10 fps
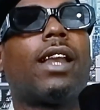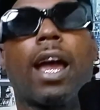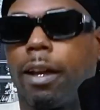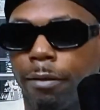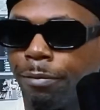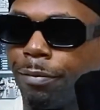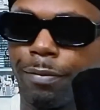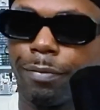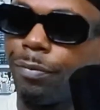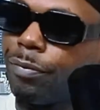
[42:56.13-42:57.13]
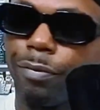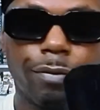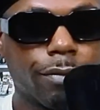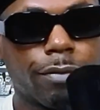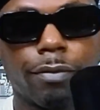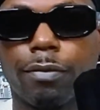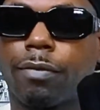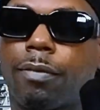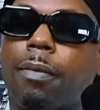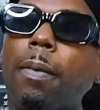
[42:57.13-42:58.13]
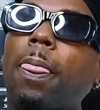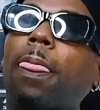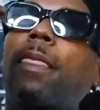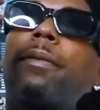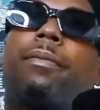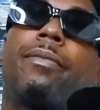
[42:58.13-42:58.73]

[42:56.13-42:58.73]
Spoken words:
We wouldn't have cared because we was watching 106 in Park.